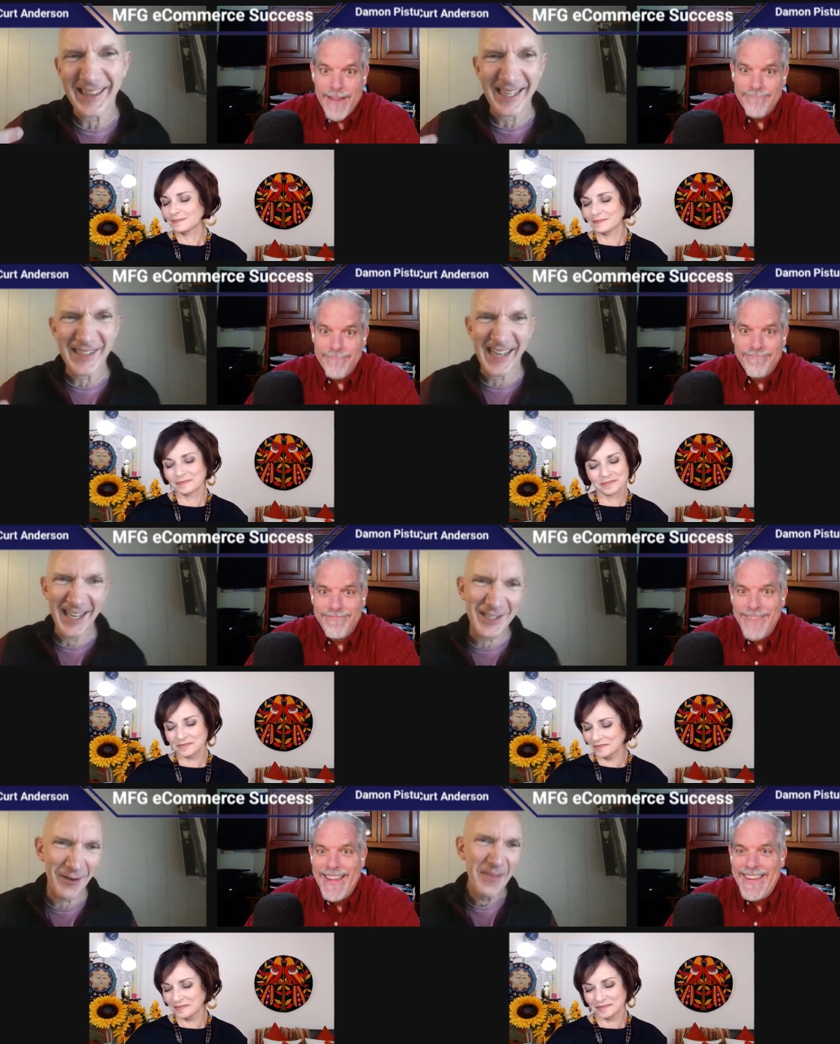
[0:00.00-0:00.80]
Speaker 1: like today
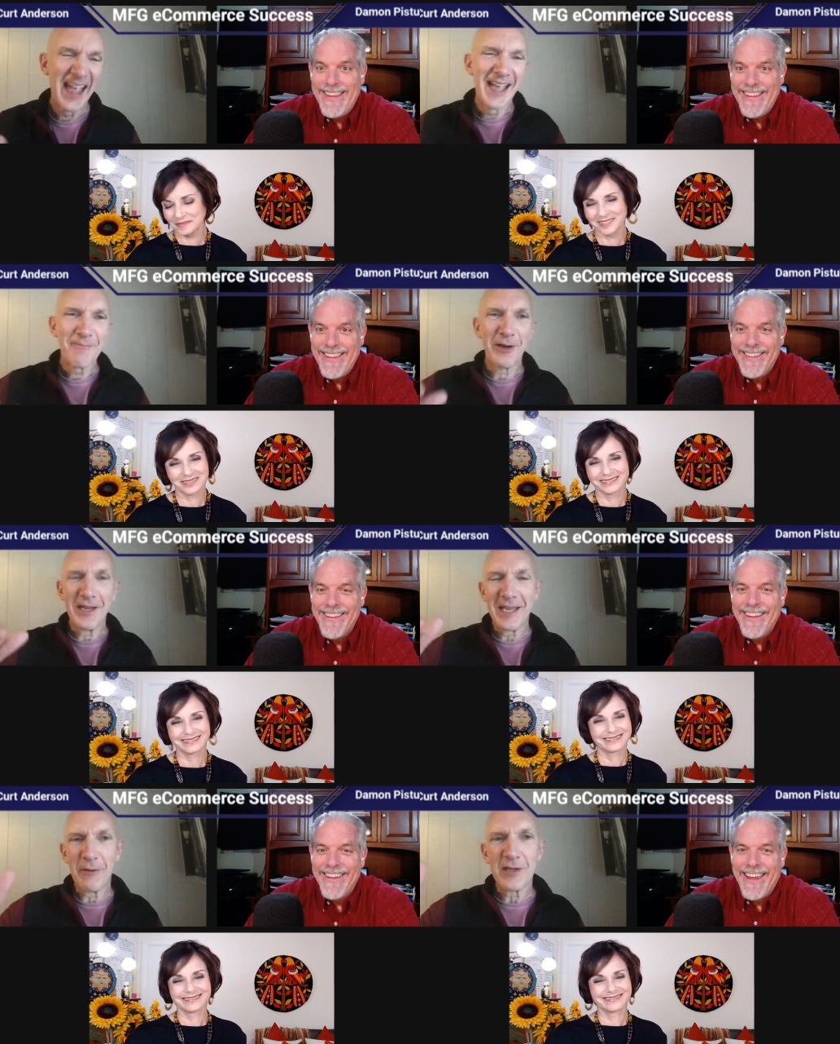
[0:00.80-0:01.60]
so but
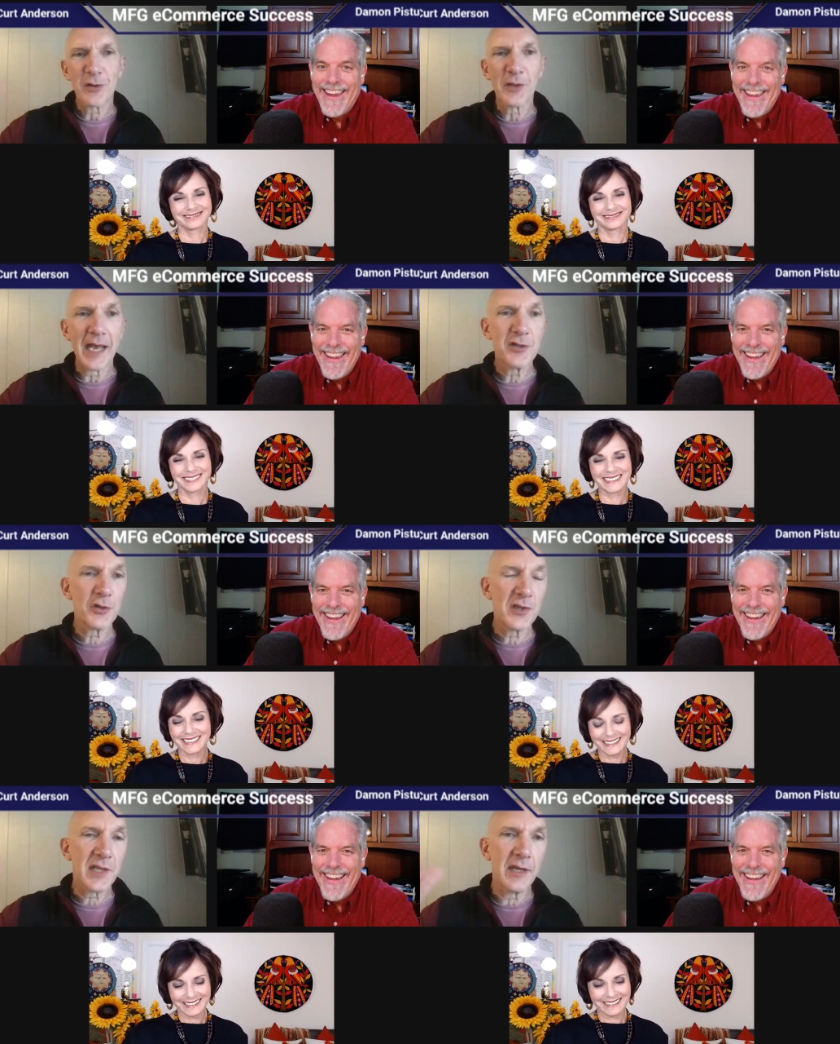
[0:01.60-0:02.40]
anyway so guys you're
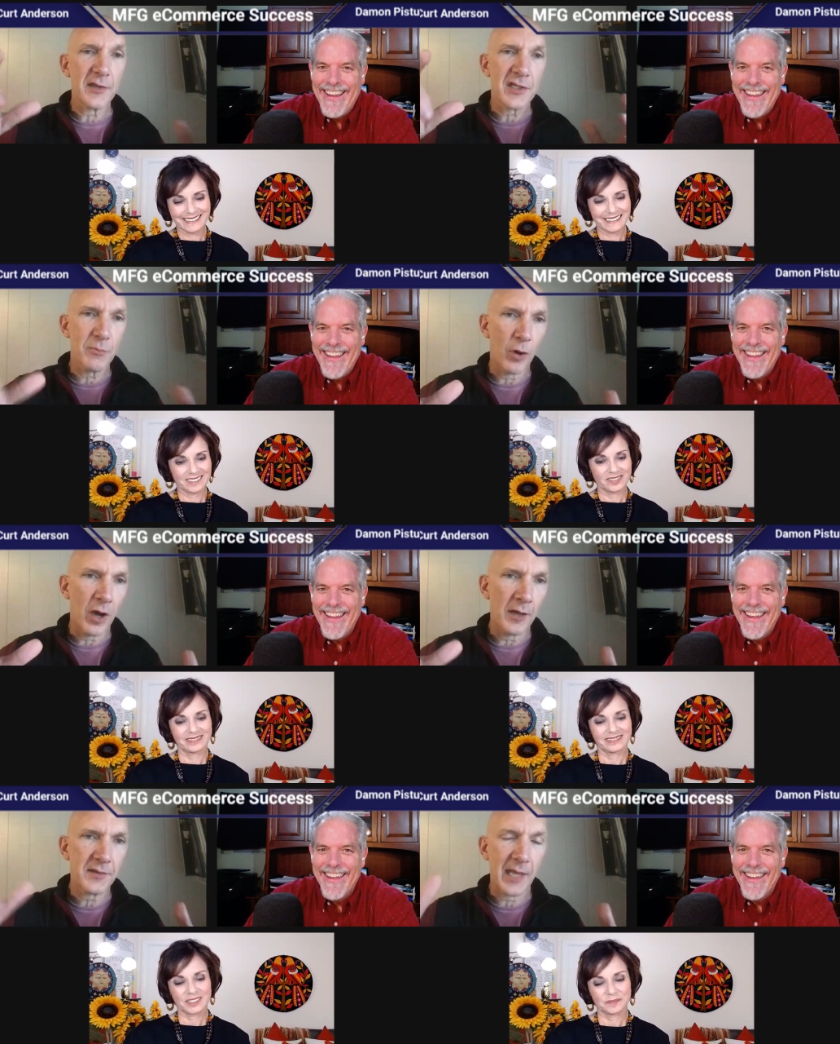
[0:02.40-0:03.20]
just getting a
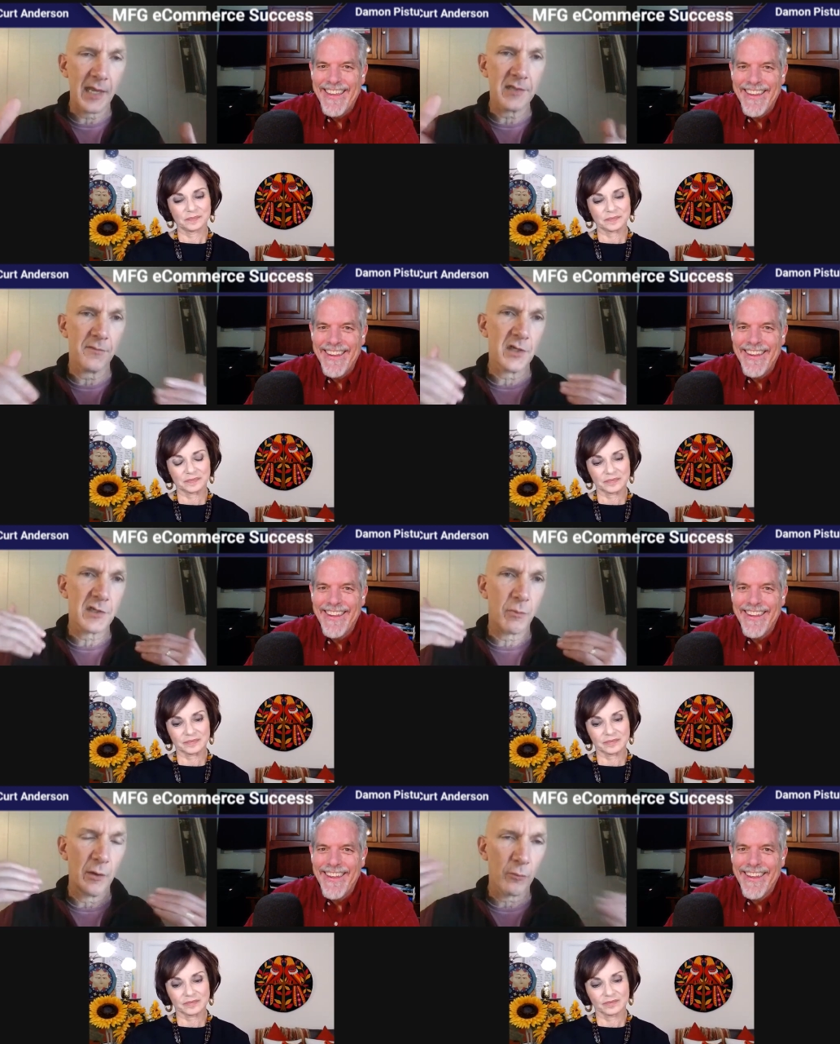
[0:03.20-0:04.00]
small taste of just
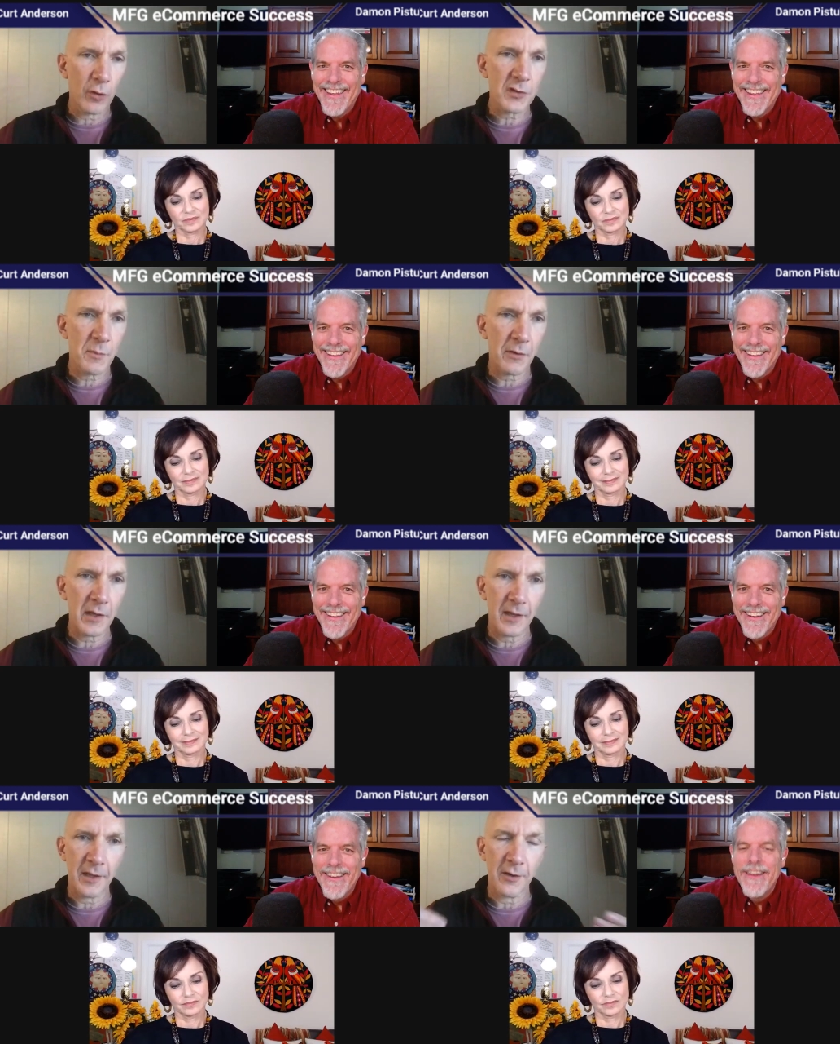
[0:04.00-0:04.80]
what rosemary
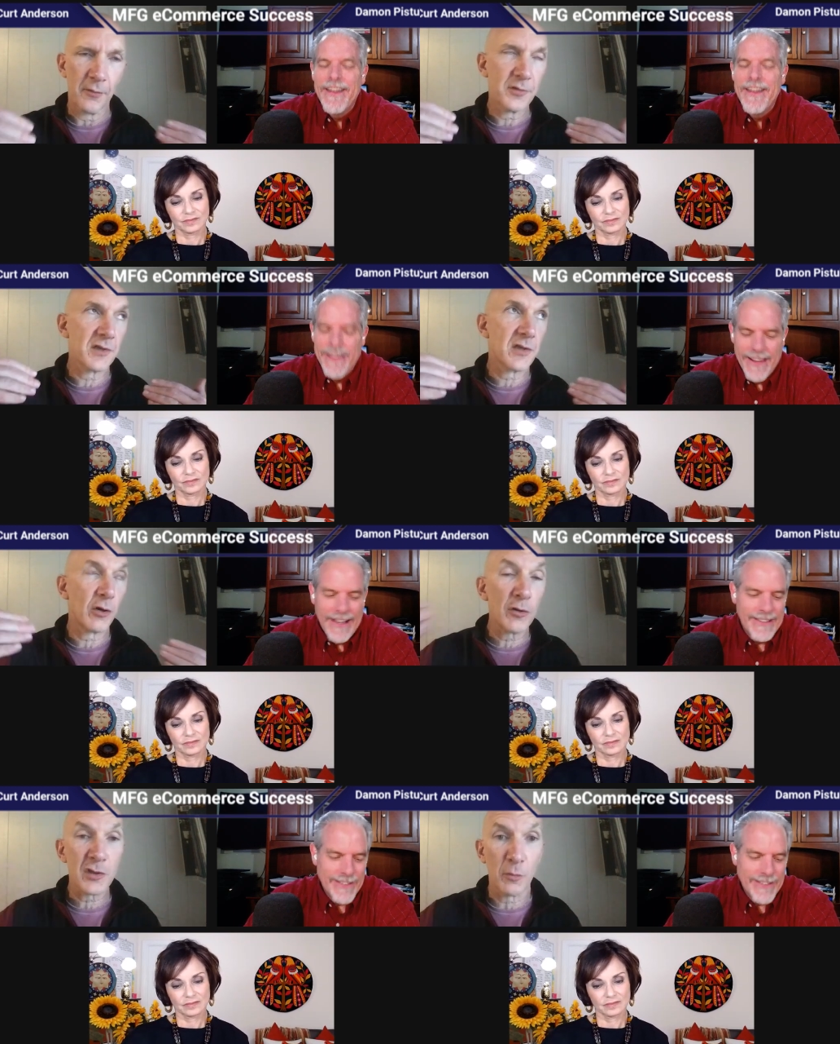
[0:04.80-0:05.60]
you know just yeah, her awesome.